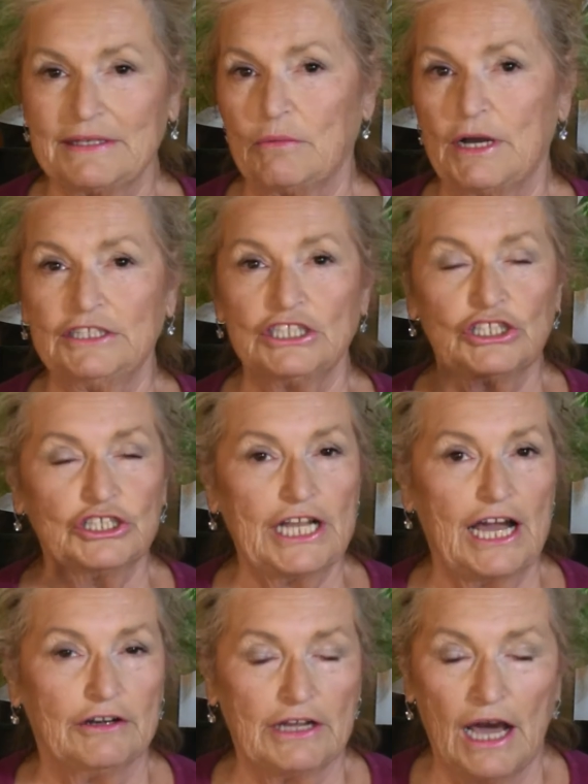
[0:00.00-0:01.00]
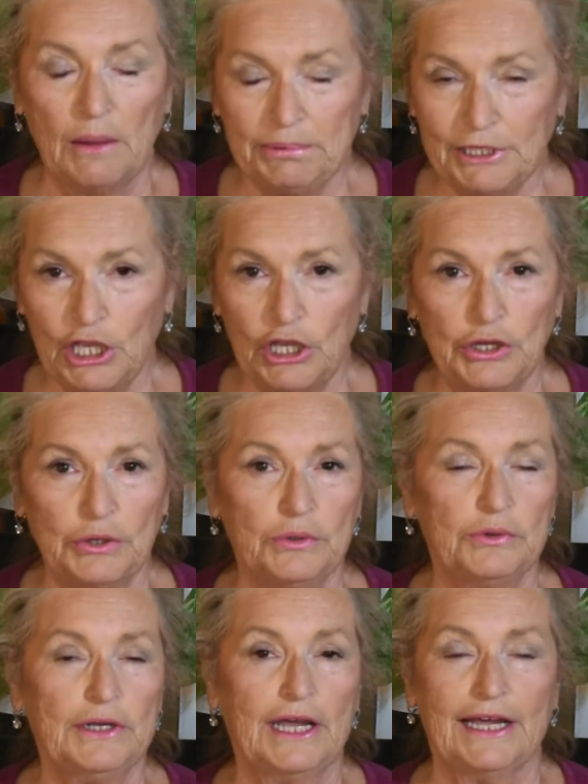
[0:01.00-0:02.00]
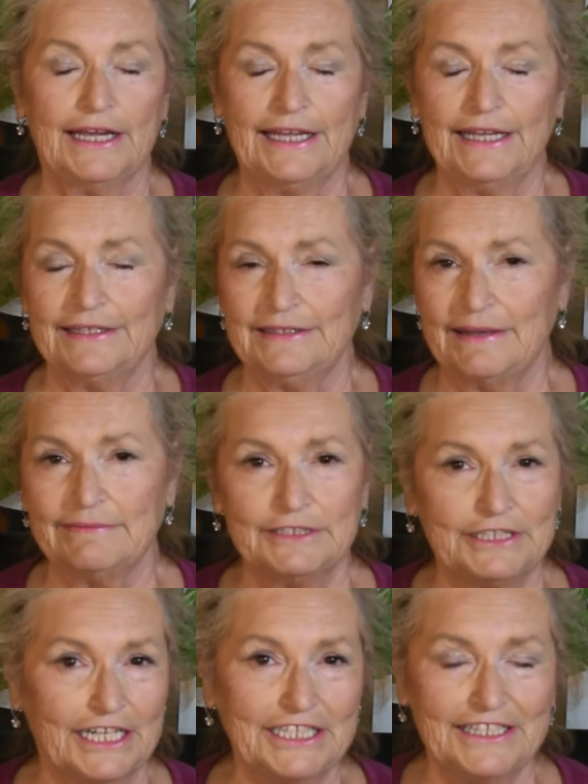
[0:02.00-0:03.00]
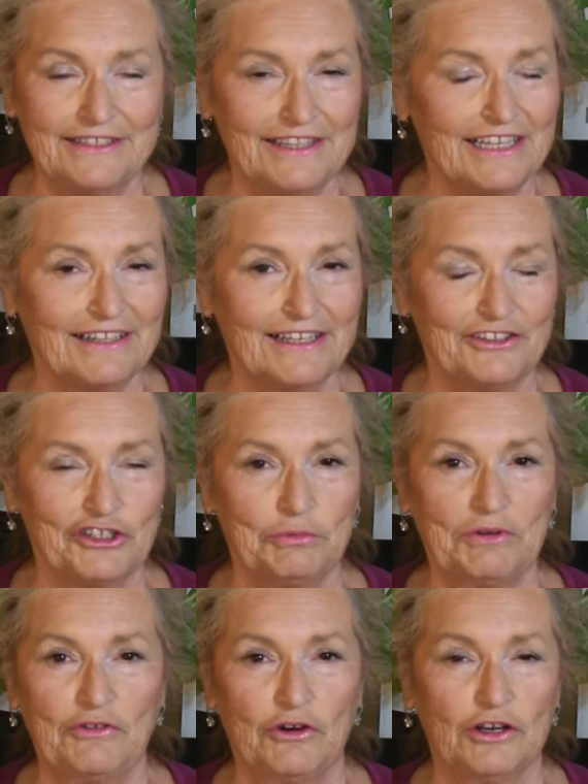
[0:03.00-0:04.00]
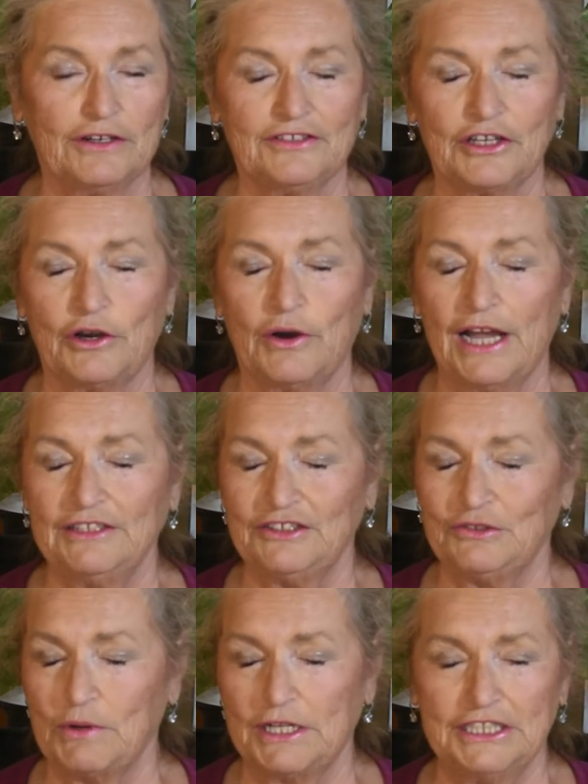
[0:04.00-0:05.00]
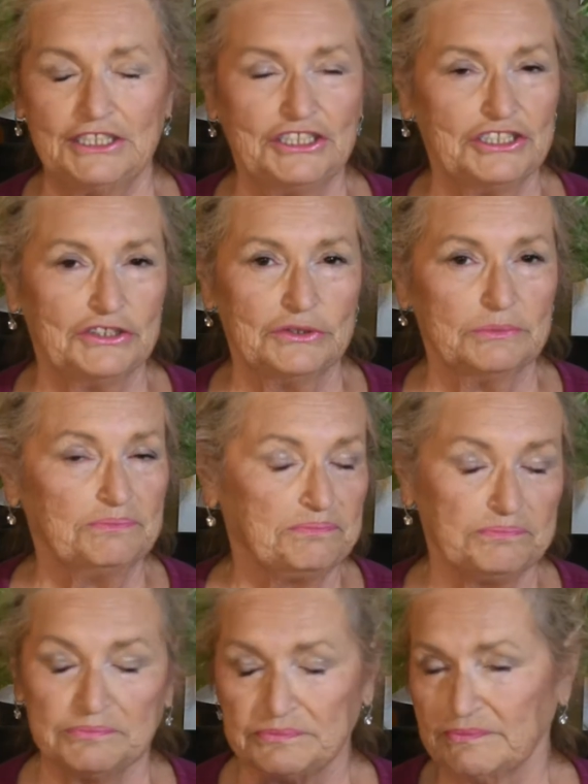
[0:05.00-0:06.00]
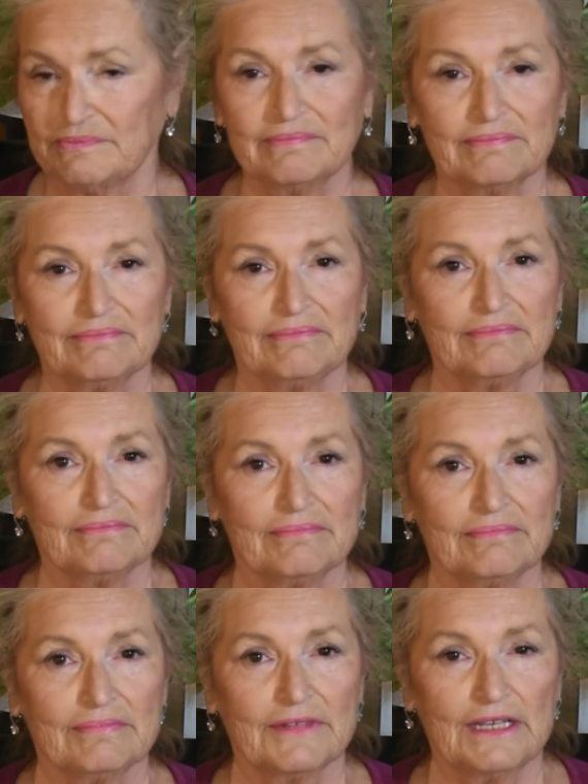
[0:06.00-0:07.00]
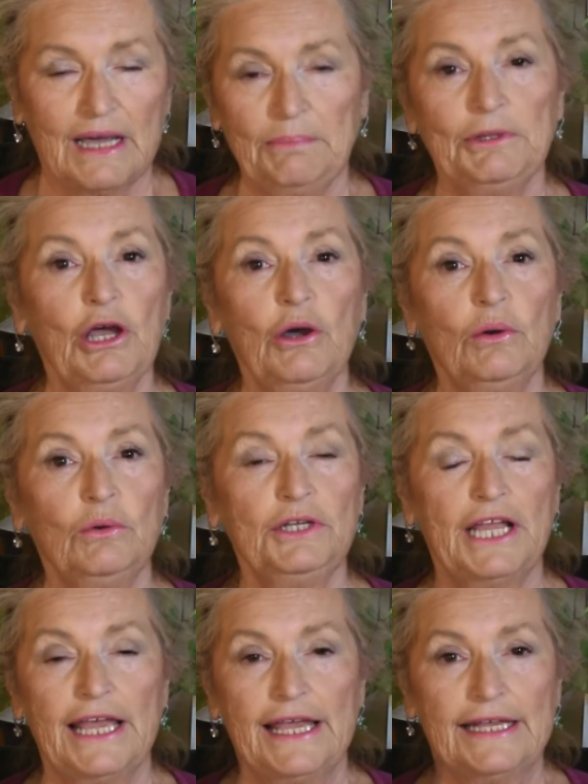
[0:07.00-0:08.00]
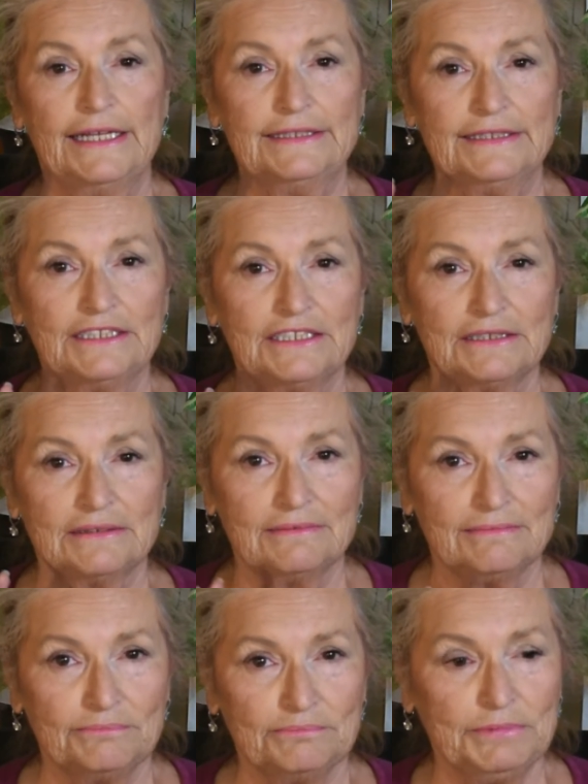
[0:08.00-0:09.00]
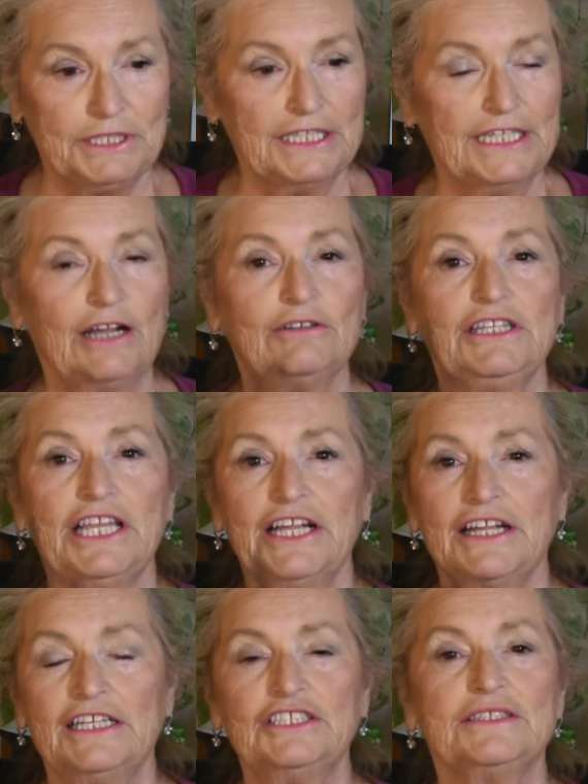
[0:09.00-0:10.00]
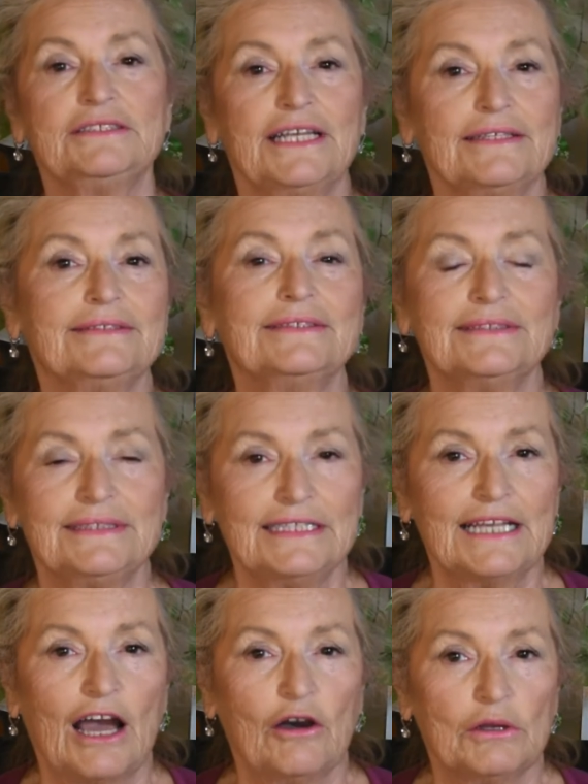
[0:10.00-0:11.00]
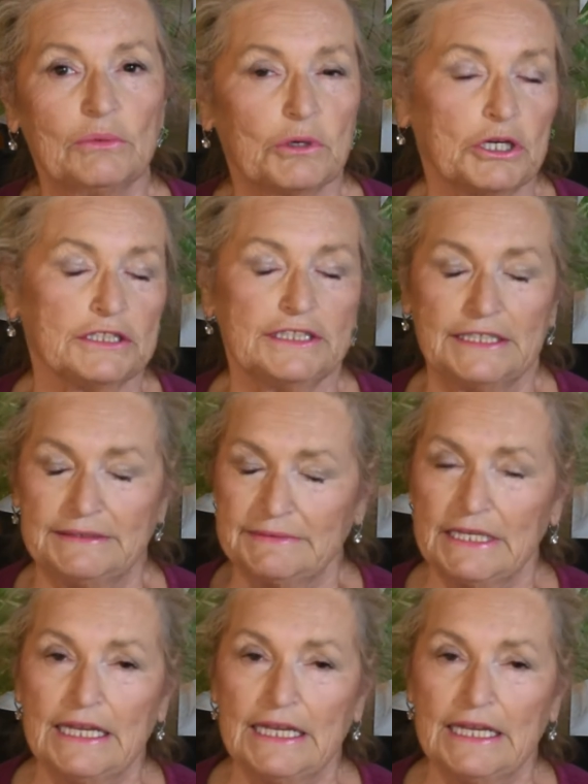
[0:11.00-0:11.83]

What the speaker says: wanted to learn how to upload. I had never done anything like this before, so I just wanted to upload and get it out there and just test and see how it worked. And